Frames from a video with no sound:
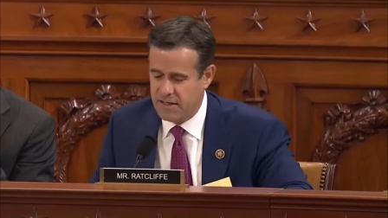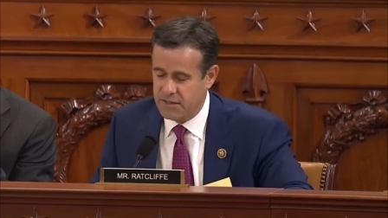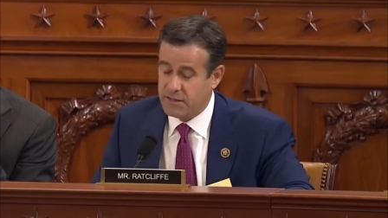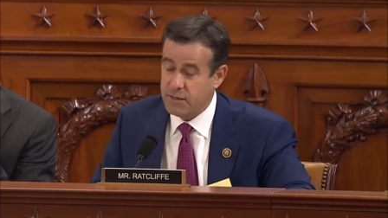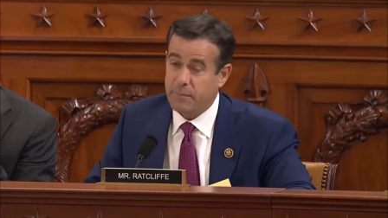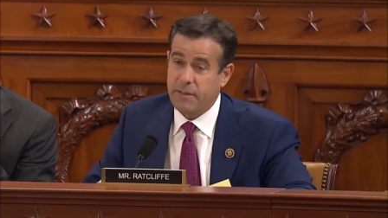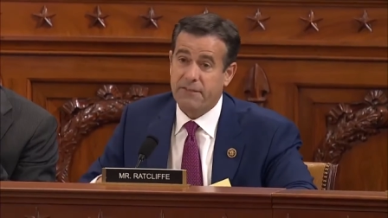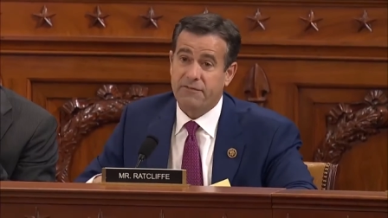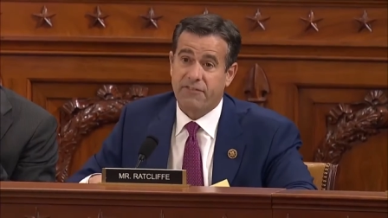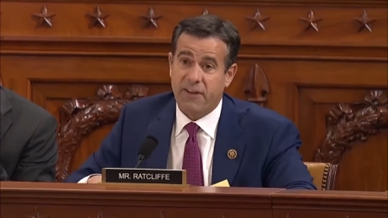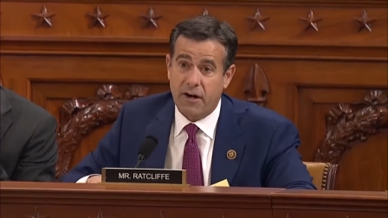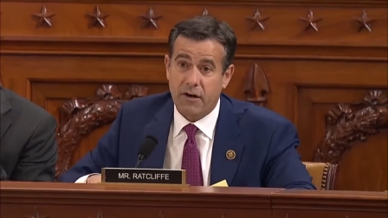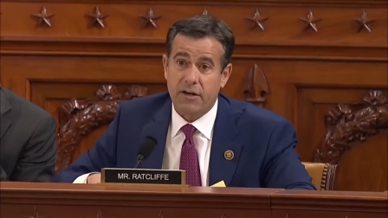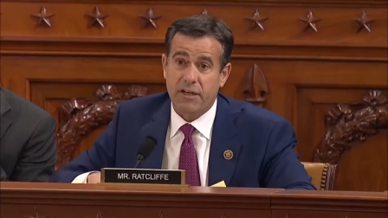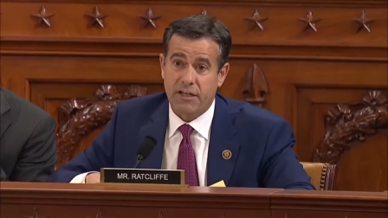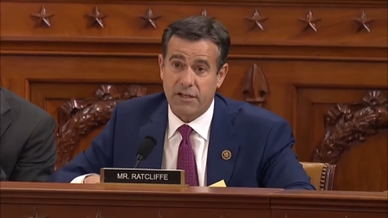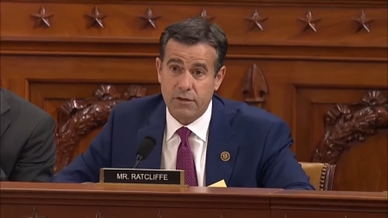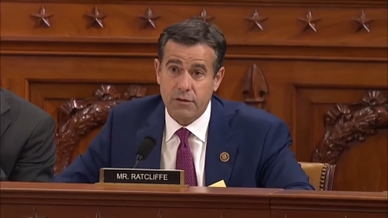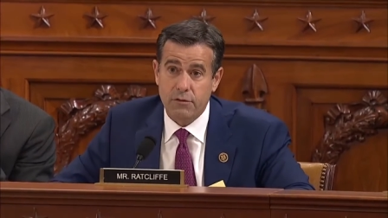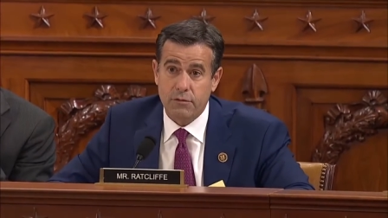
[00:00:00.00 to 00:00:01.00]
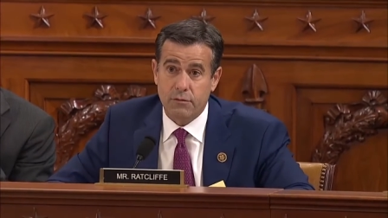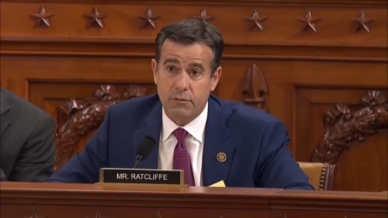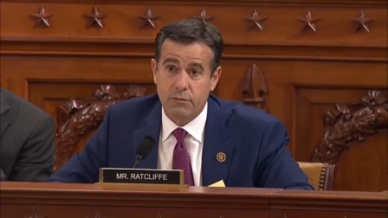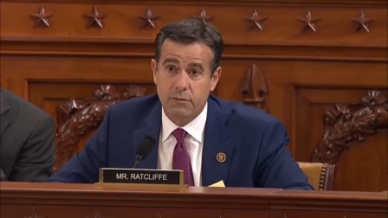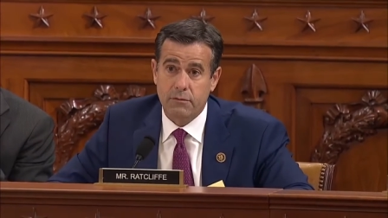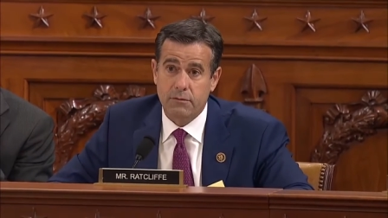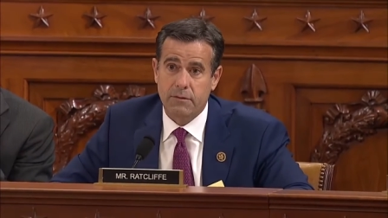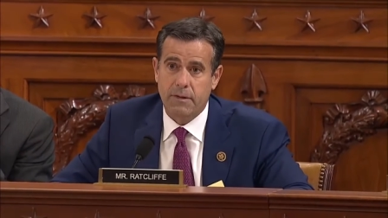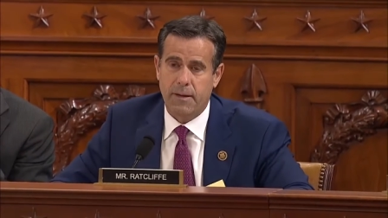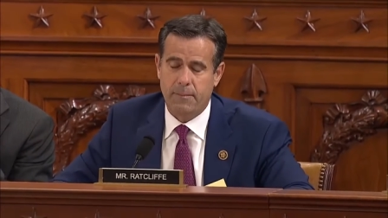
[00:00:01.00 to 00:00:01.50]
To be fair to you,
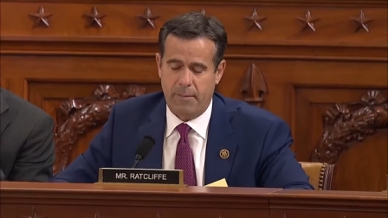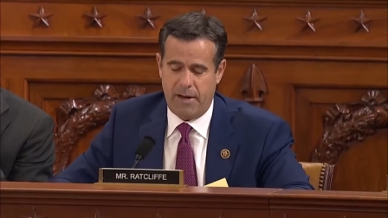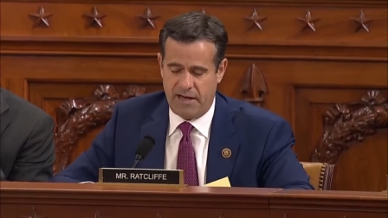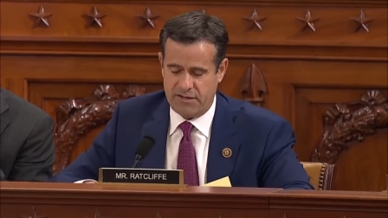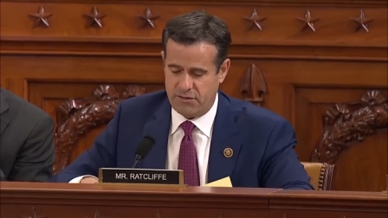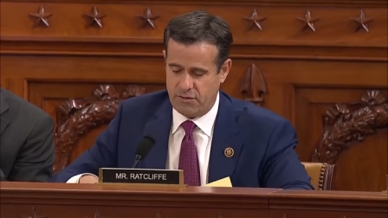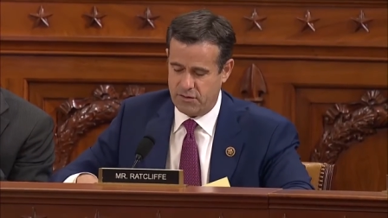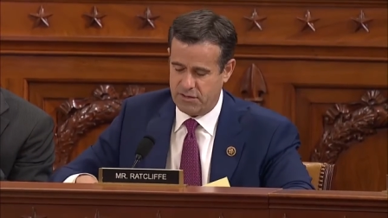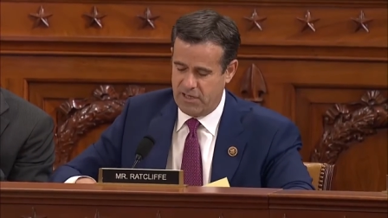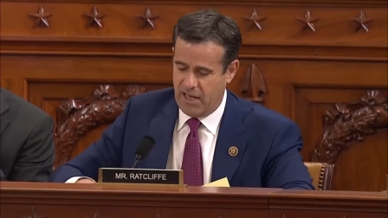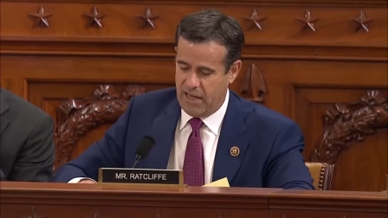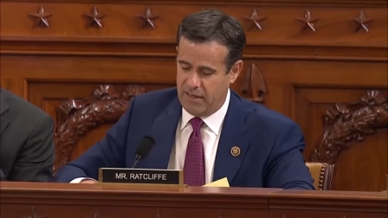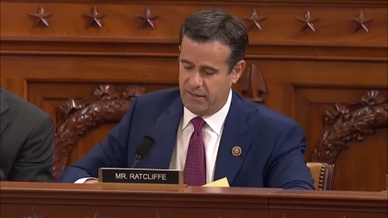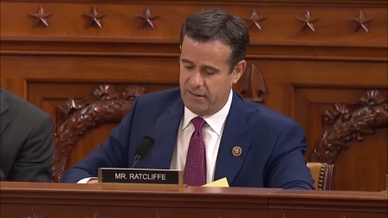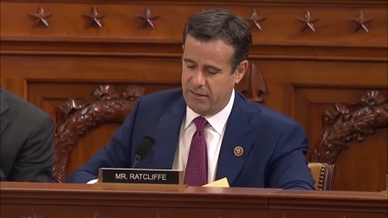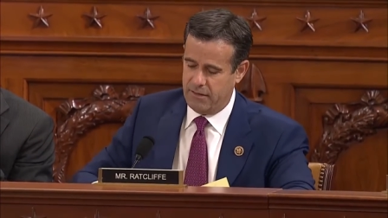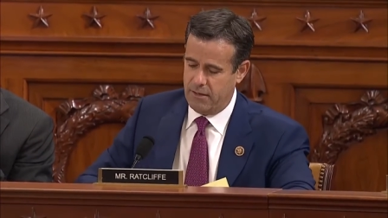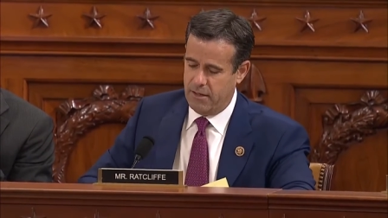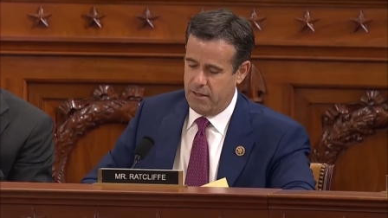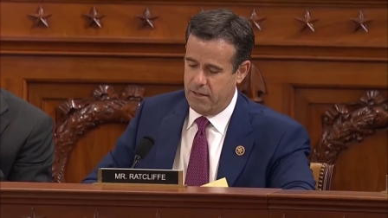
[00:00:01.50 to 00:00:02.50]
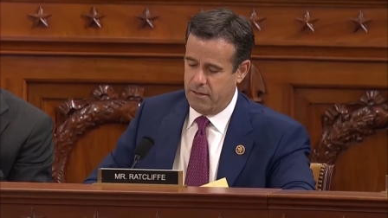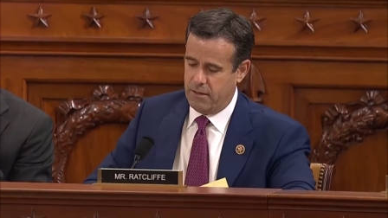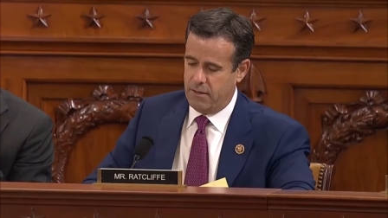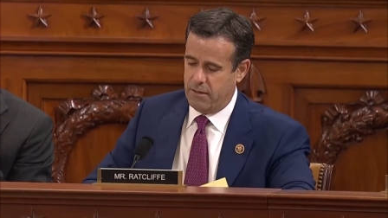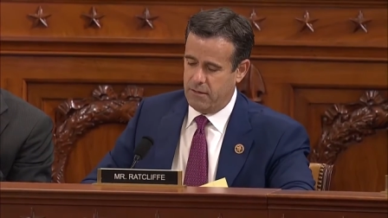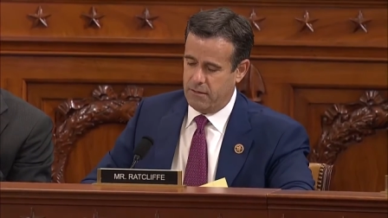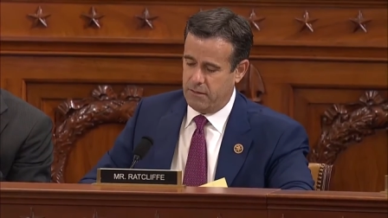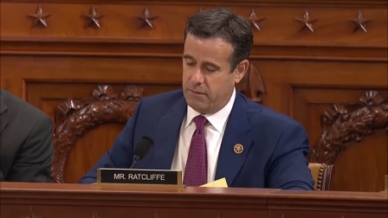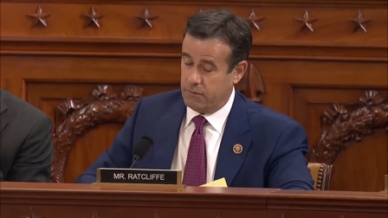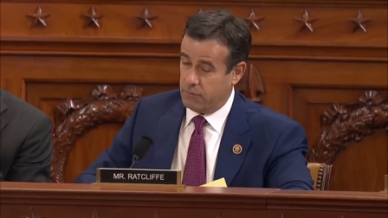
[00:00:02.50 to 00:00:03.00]
Ambassador Sondland,
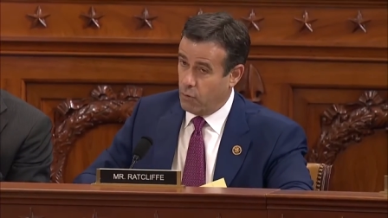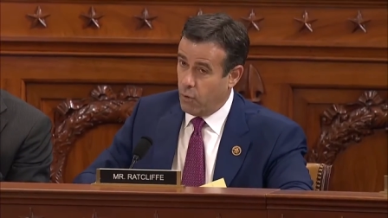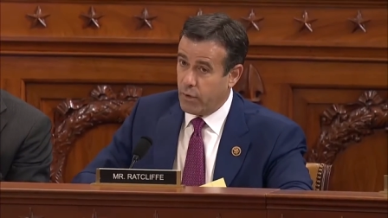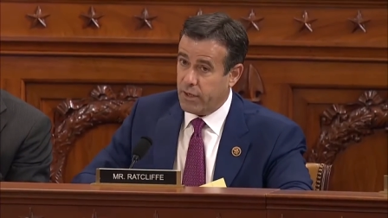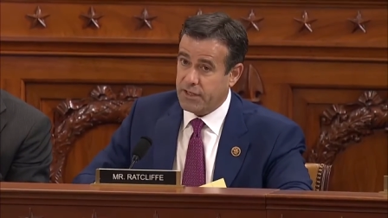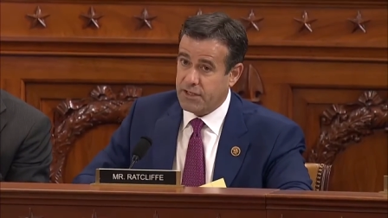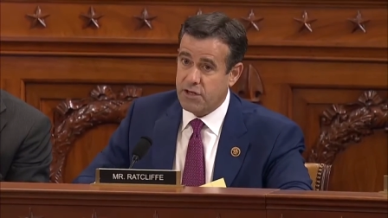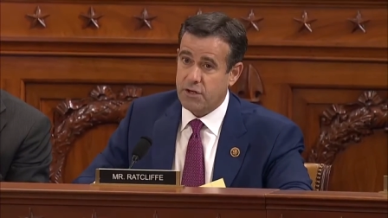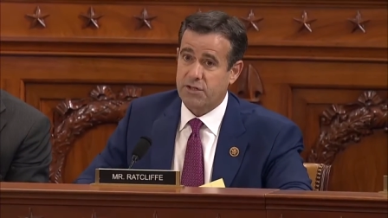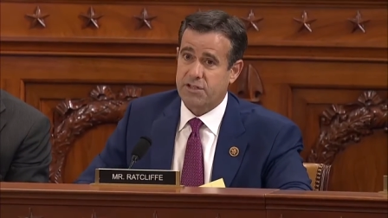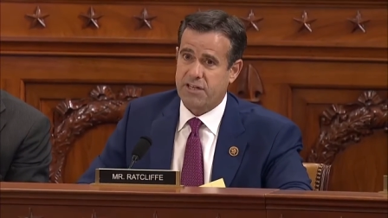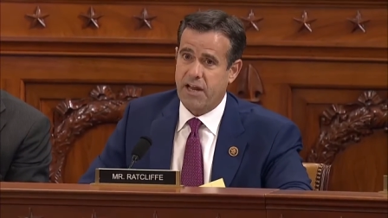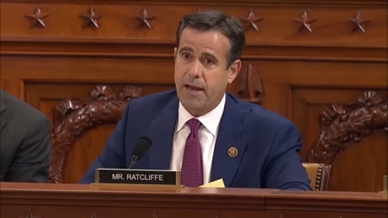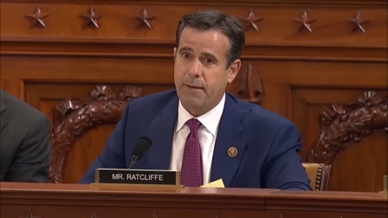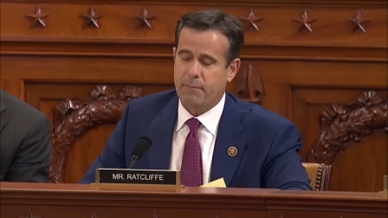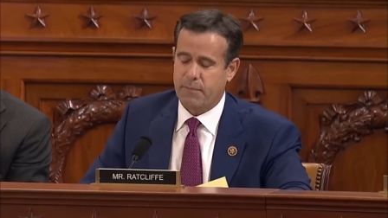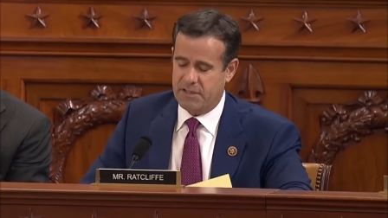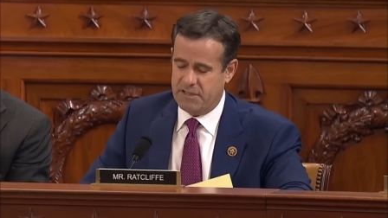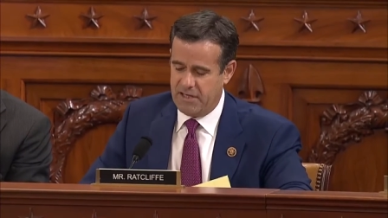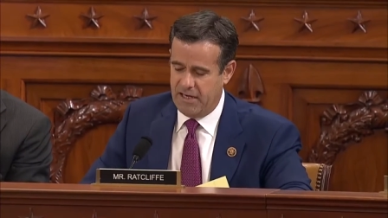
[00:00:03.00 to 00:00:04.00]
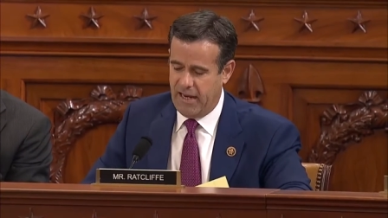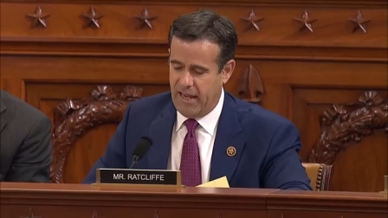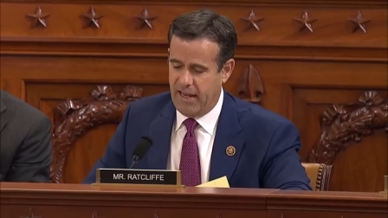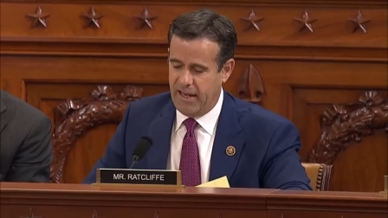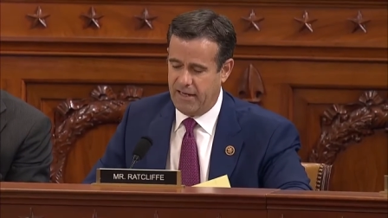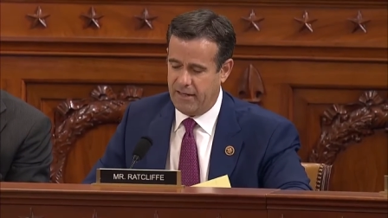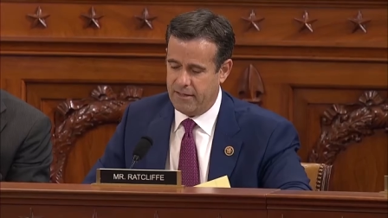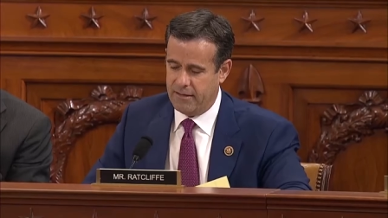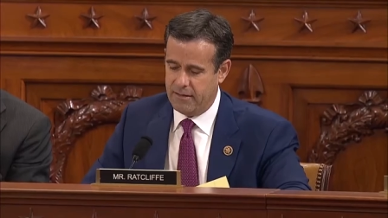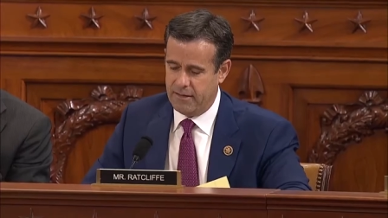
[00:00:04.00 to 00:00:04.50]
according to your statement
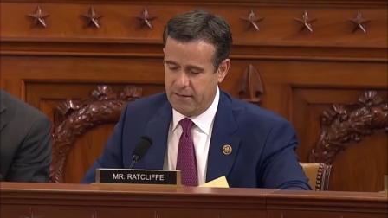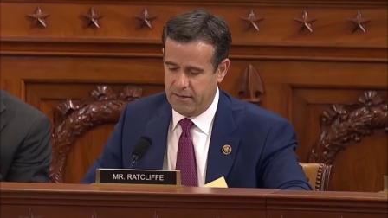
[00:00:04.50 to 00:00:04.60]
today,